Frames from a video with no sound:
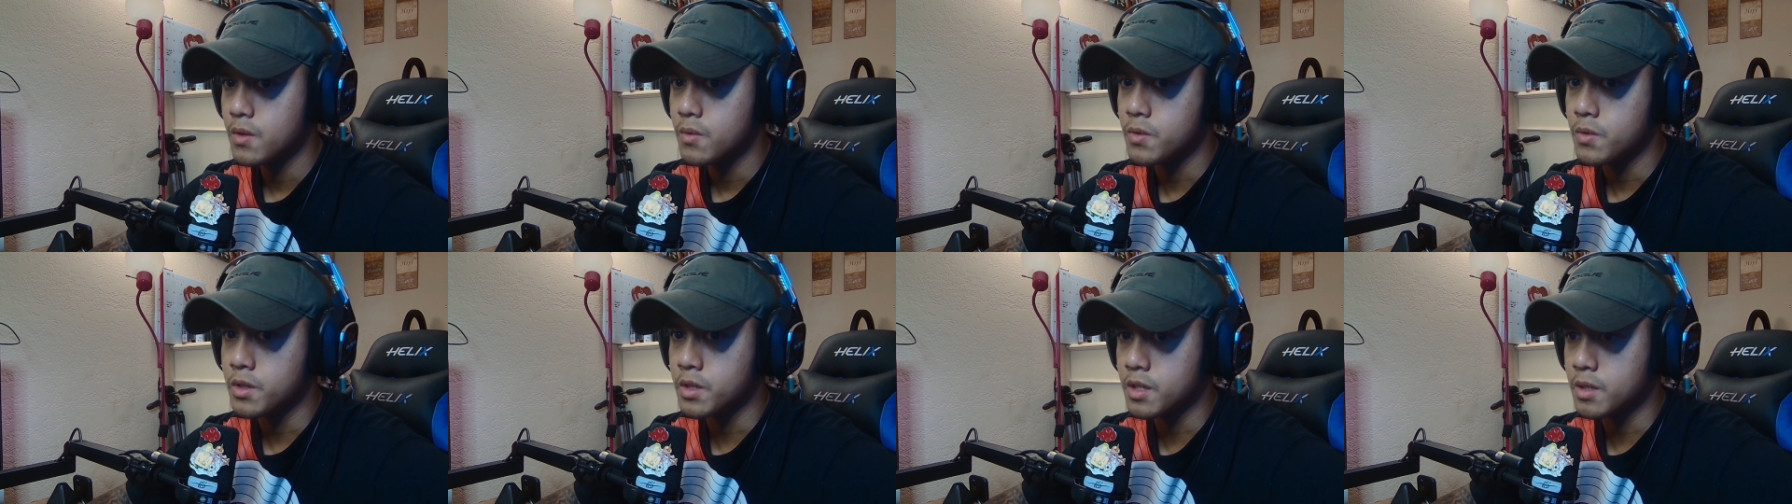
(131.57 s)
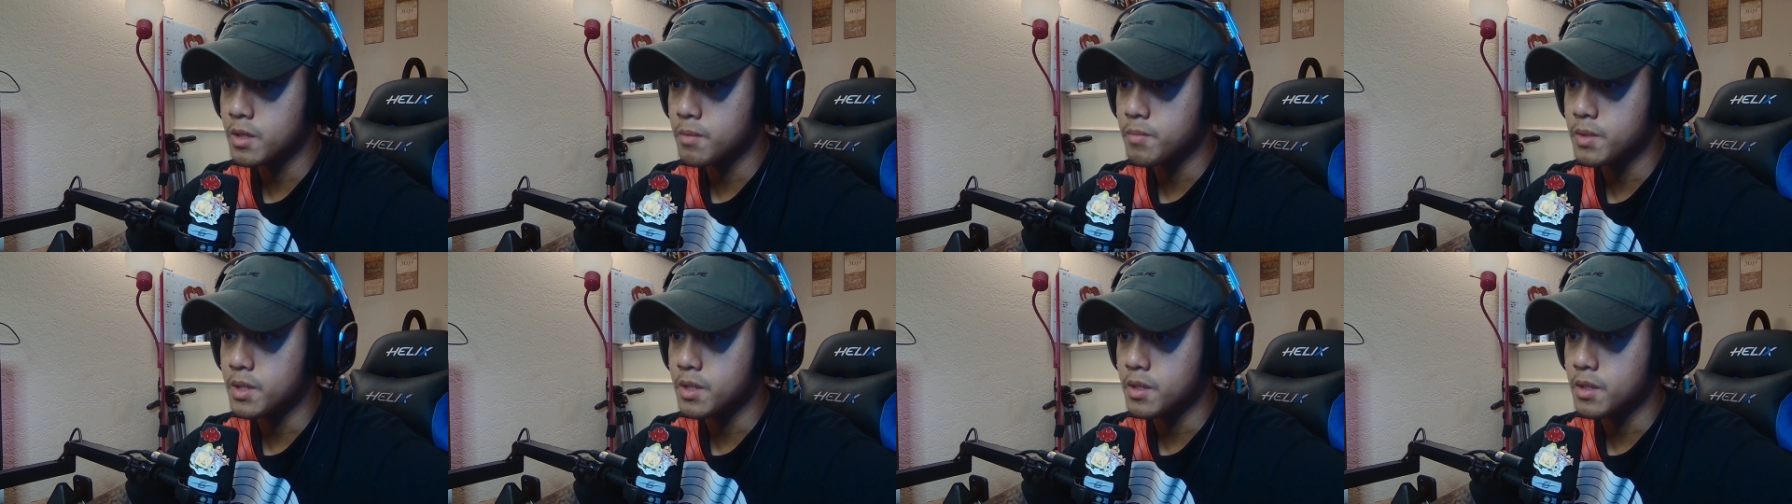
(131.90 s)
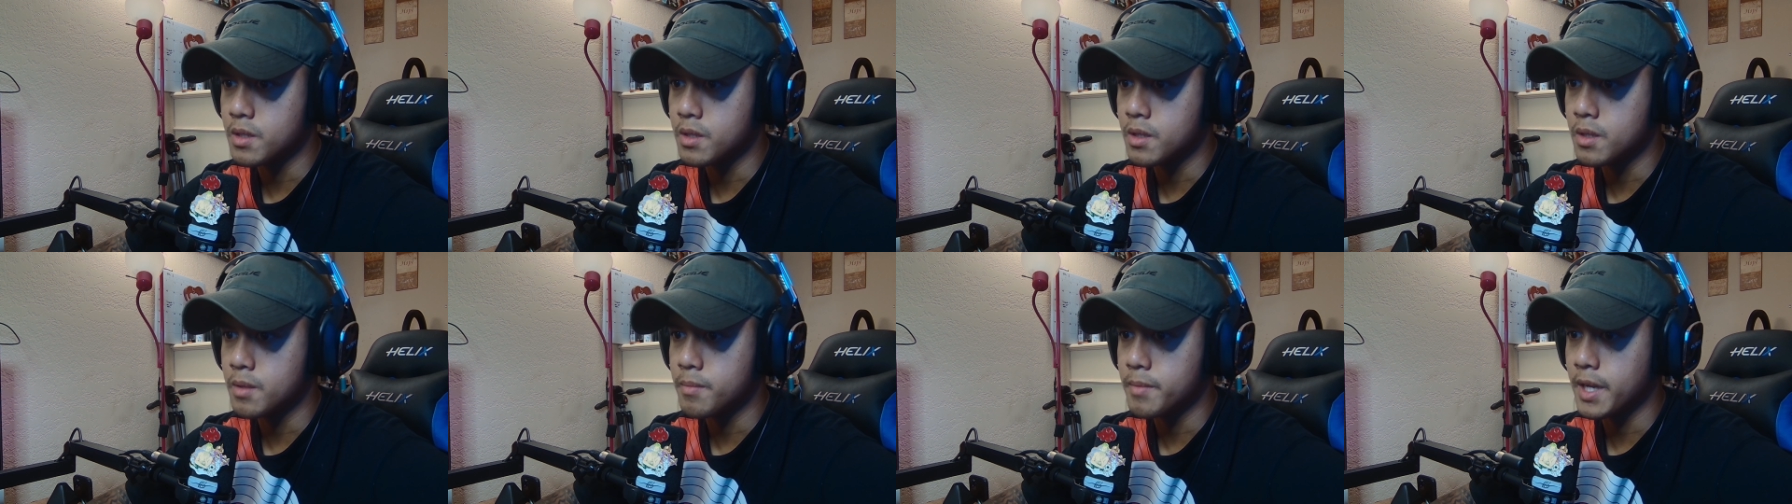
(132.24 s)
we're gonna be
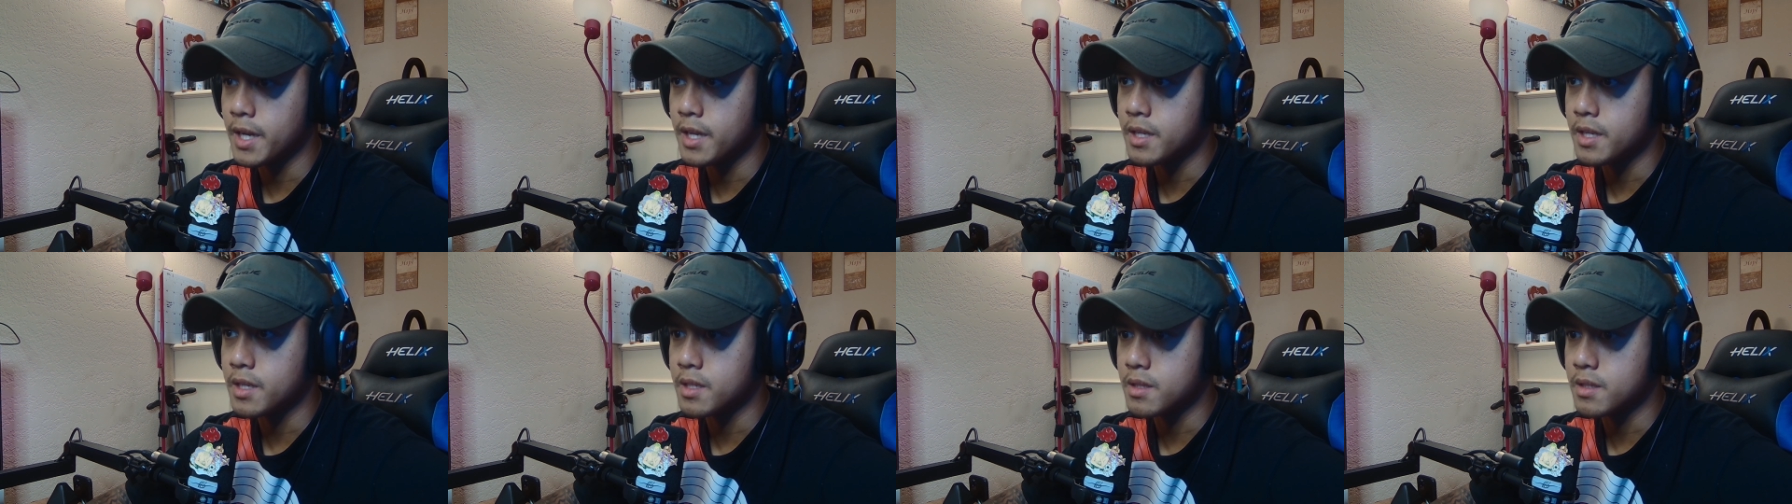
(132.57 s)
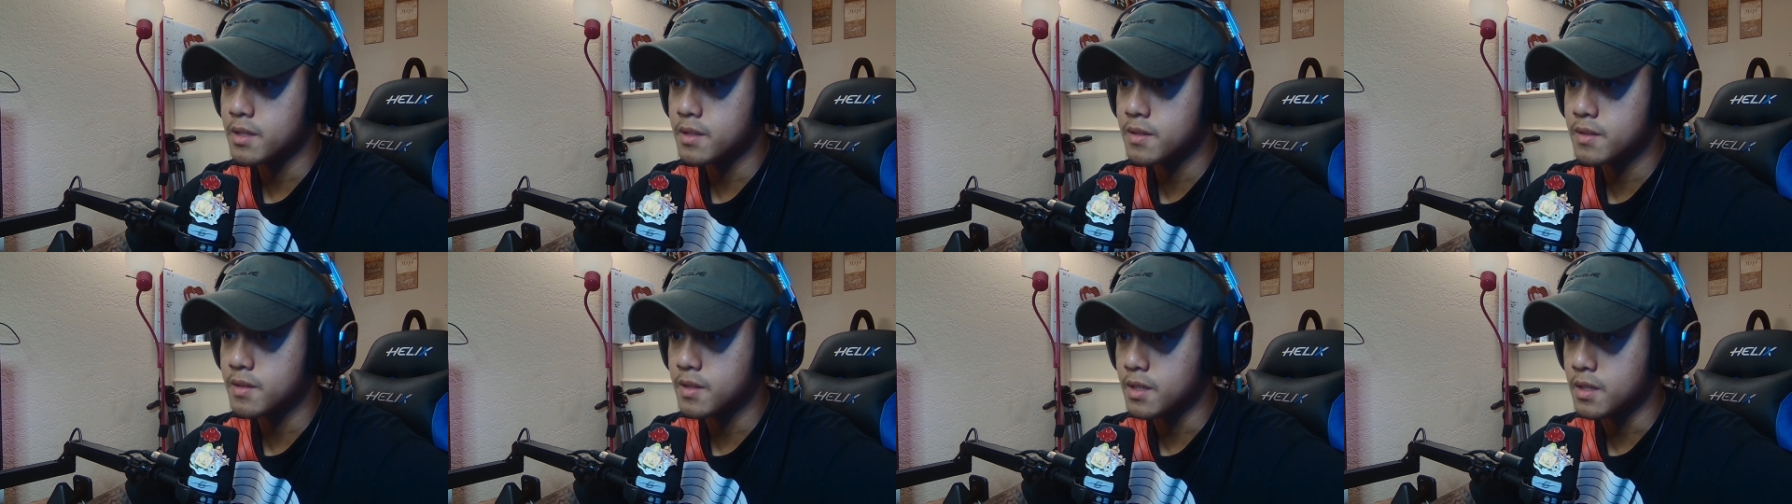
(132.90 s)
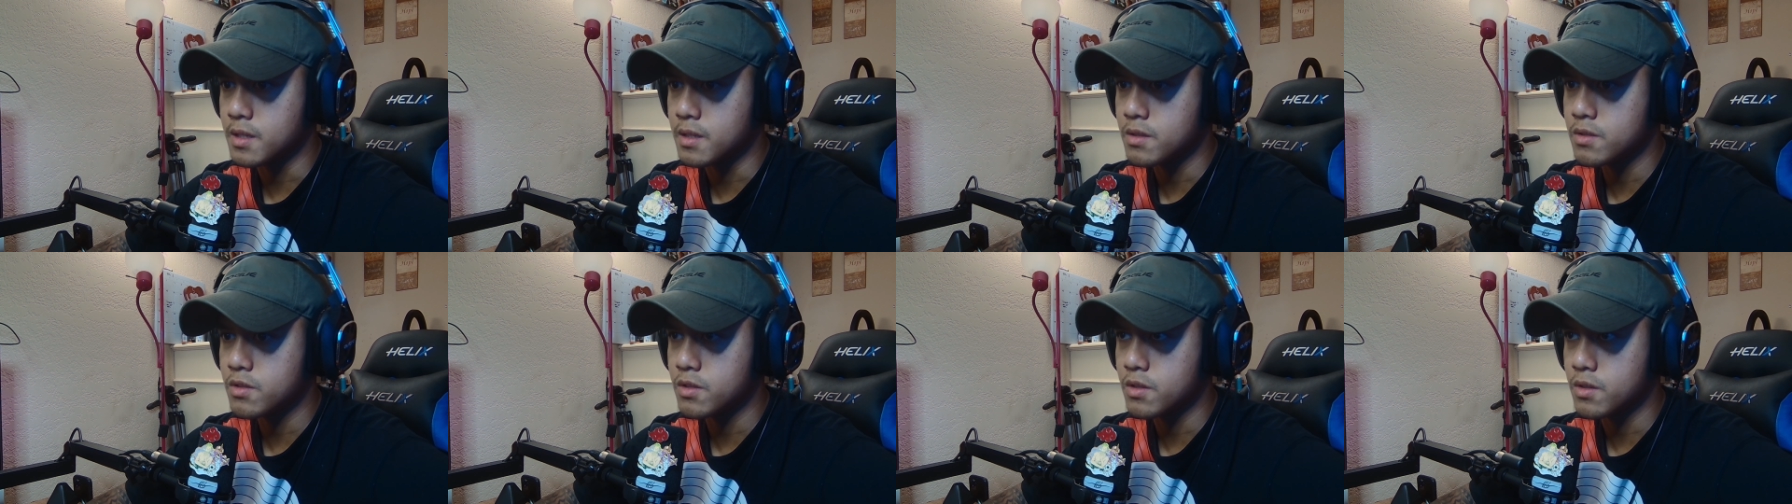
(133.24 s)
um, adding this
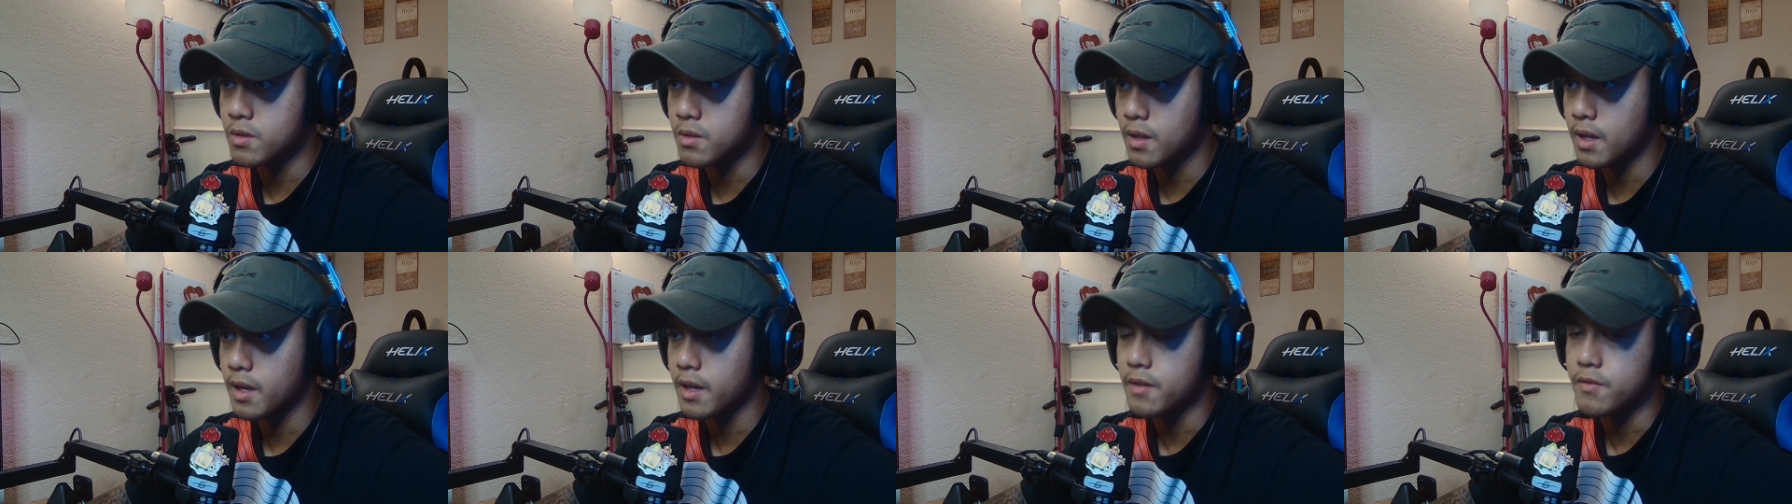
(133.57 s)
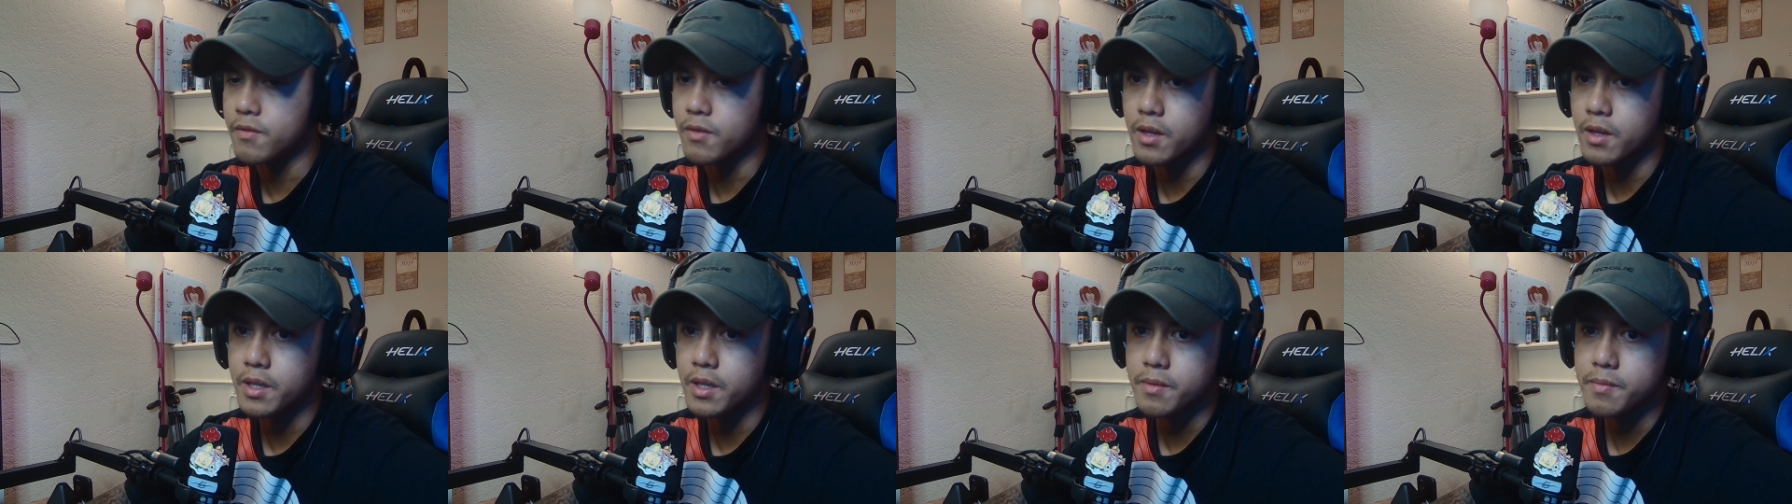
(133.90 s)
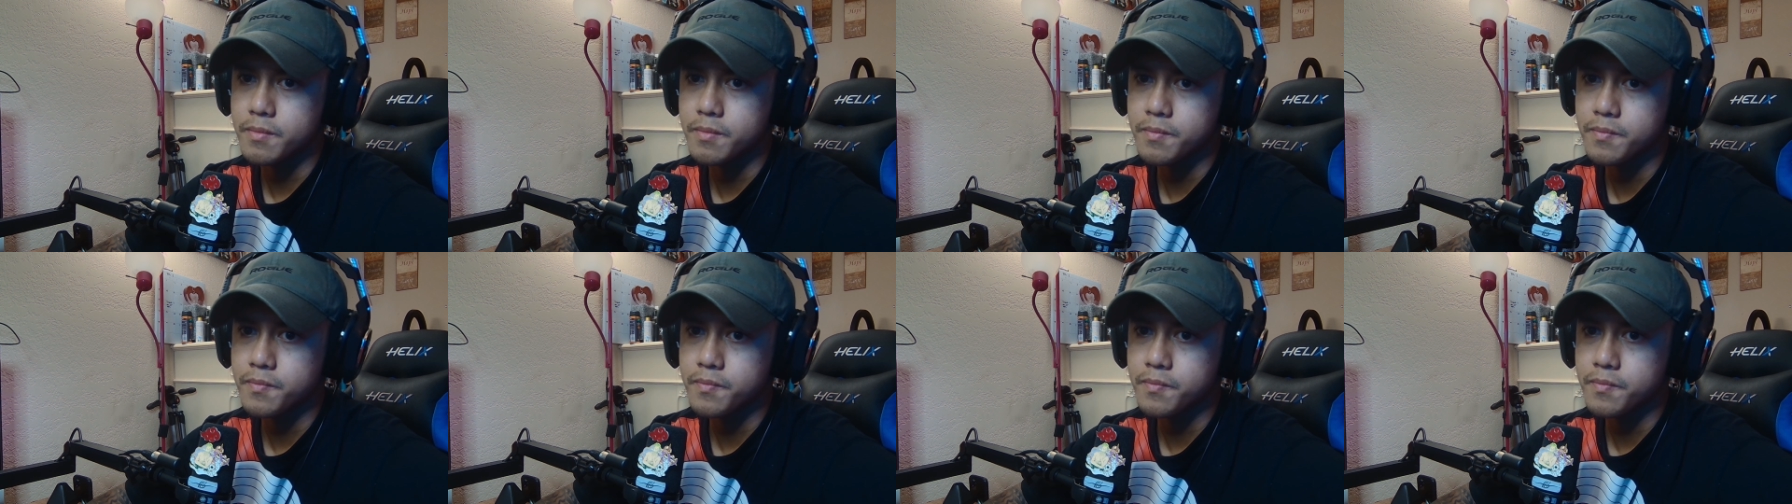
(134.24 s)
scene to your live, right?